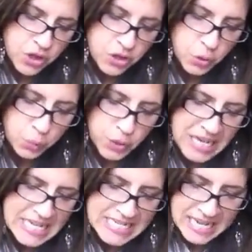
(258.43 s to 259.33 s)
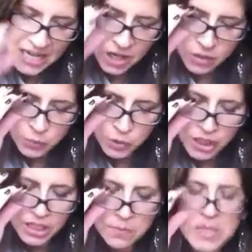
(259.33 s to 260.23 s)
The retell, we're
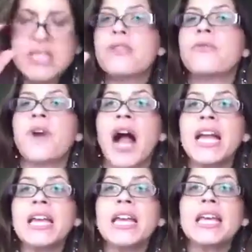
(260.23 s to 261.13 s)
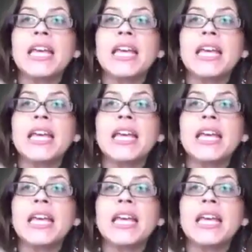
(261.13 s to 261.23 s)
going to be dividing